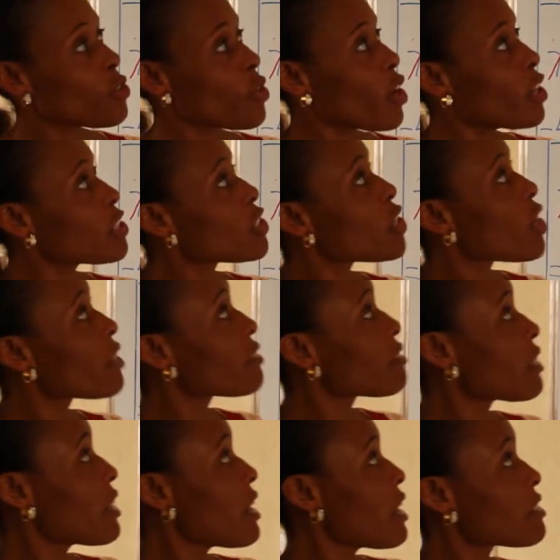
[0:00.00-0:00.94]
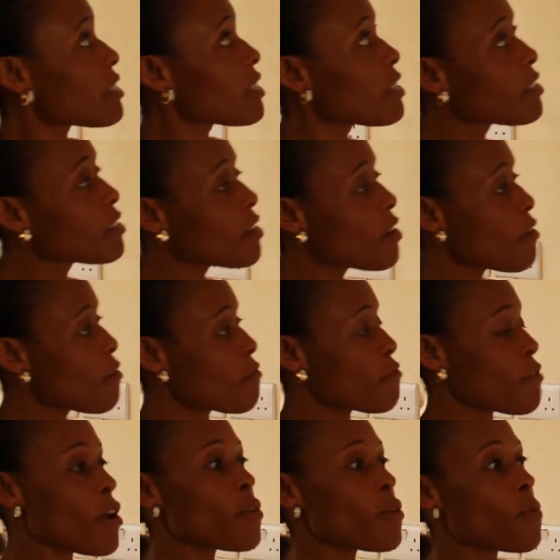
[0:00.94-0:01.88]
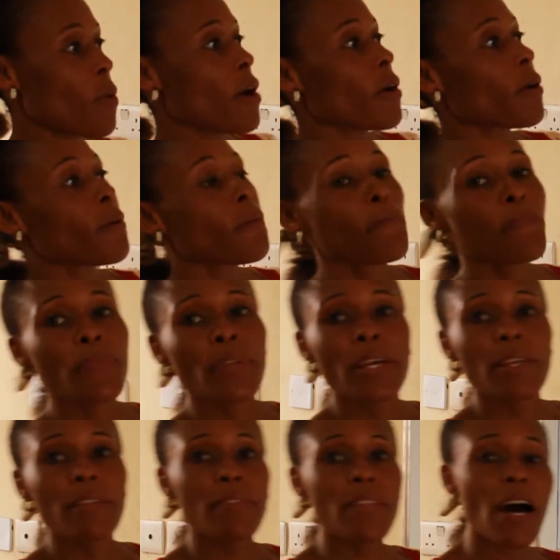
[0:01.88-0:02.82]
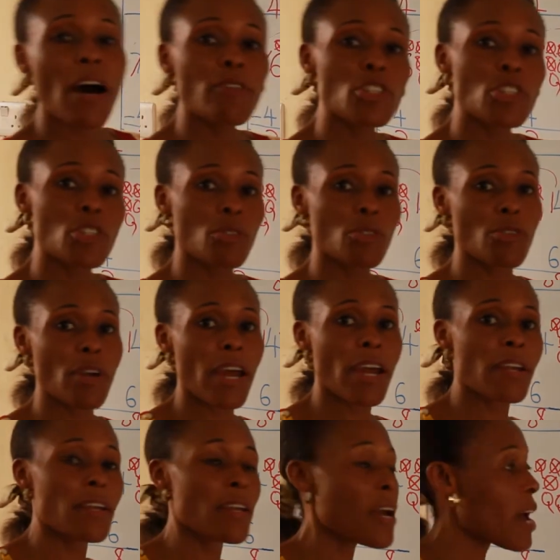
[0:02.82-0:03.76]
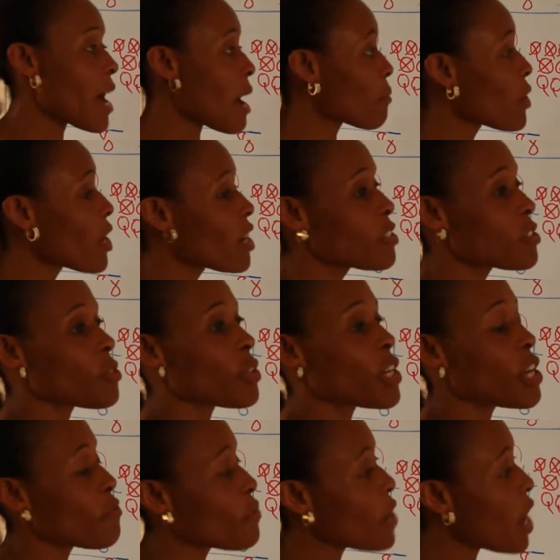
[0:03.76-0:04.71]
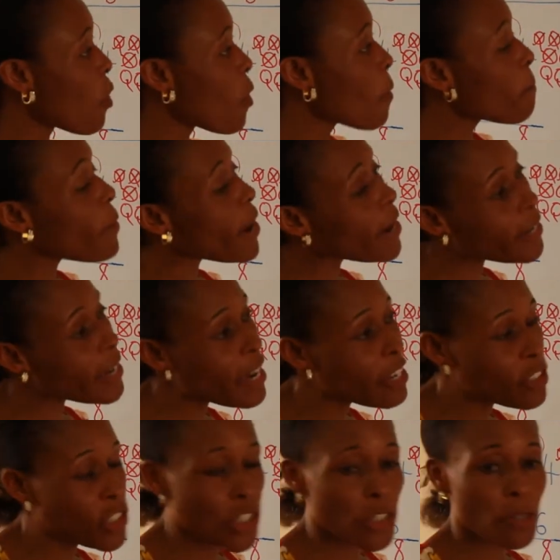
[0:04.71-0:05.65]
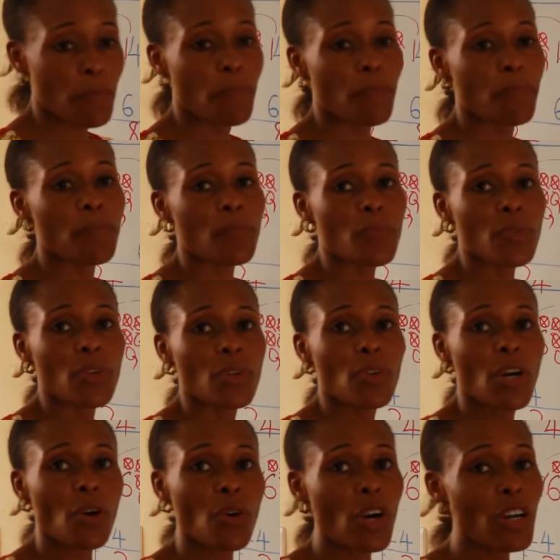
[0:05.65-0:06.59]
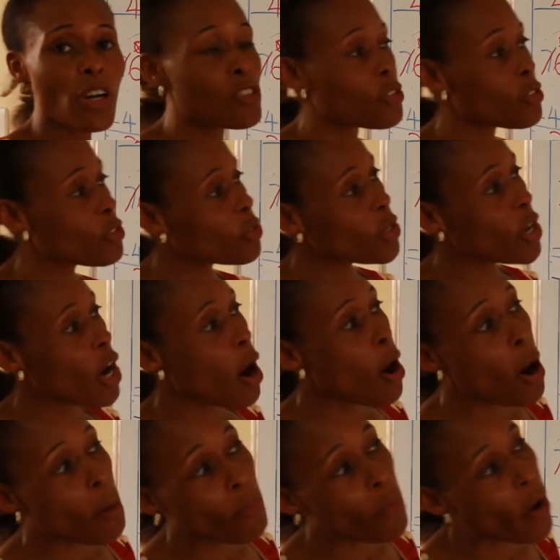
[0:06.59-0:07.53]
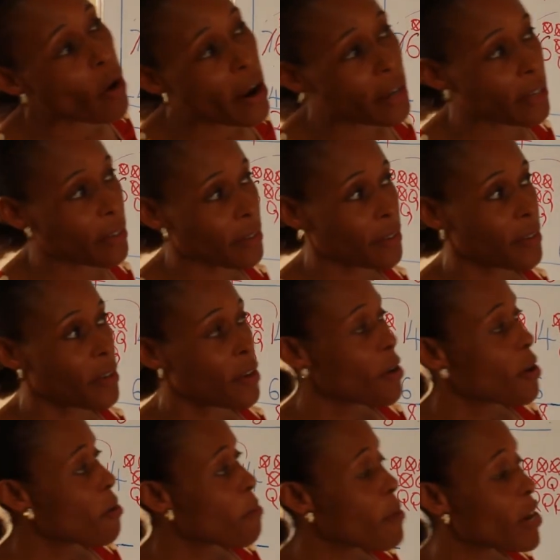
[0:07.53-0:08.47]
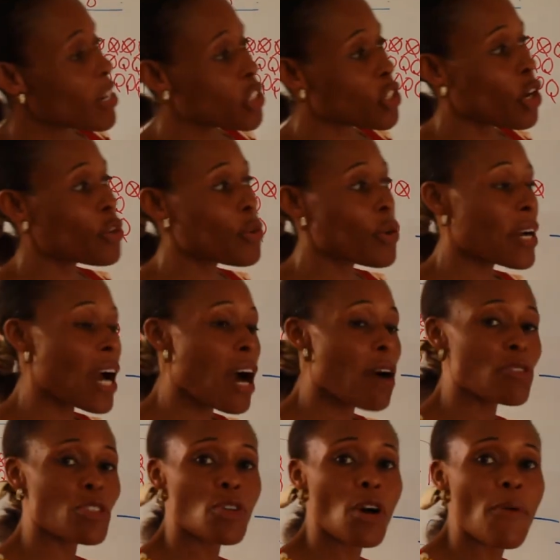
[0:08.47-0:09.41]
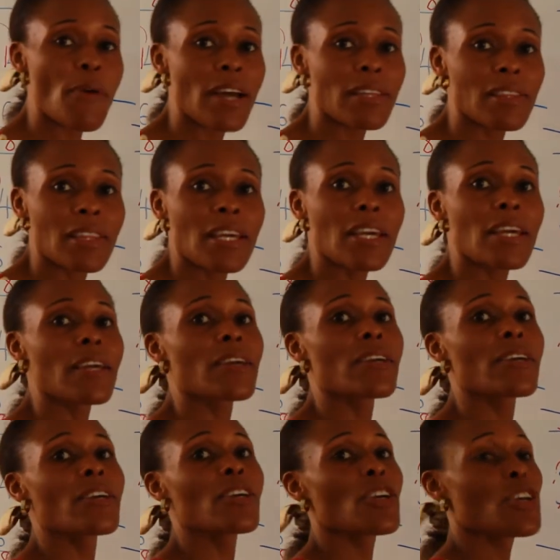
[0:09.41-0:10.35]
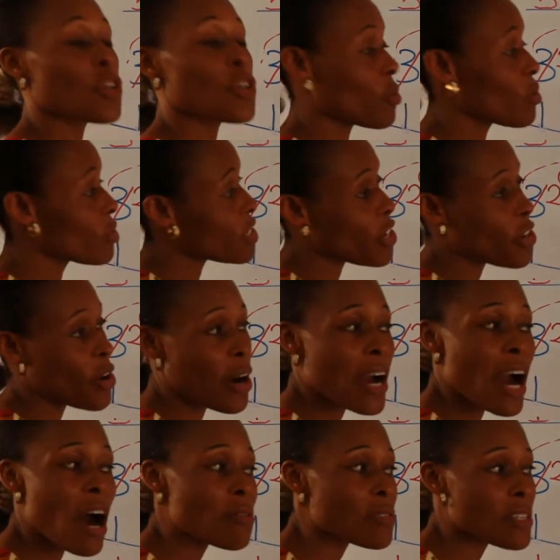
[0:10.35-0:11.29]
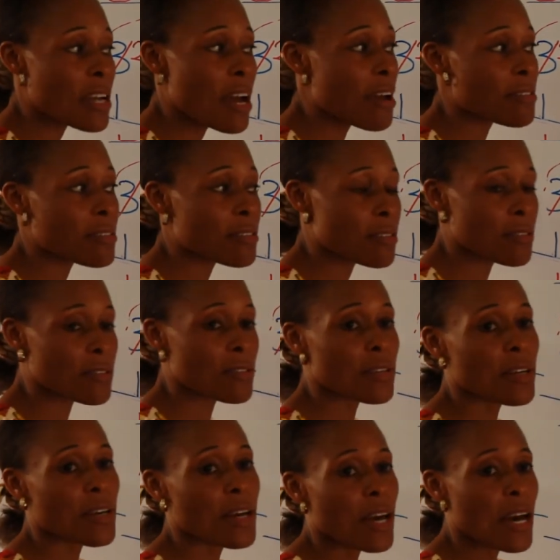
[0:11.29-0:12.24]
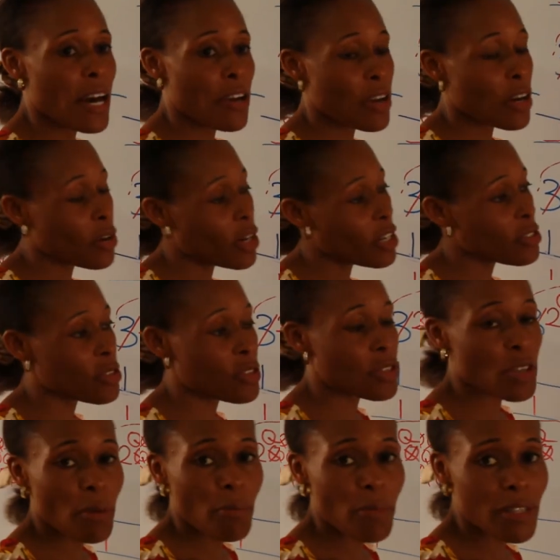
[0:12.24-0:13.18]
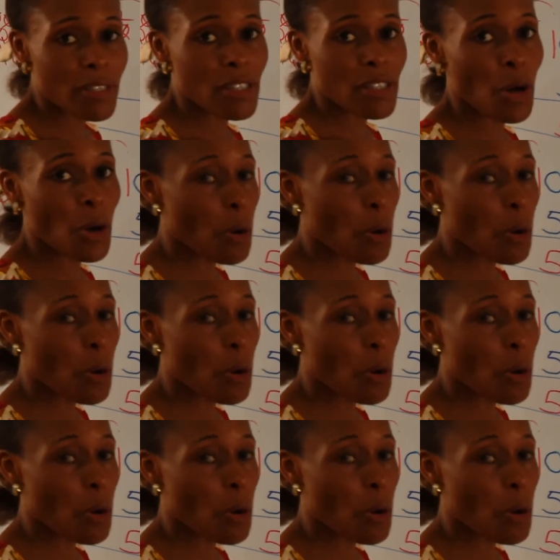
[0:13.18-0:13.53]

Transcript: you enjoyed the lesson very well. Now, children, I'm going to give you a home package. You're going to do your homework. Make sure you count correctly using your counters. And you're going to submit the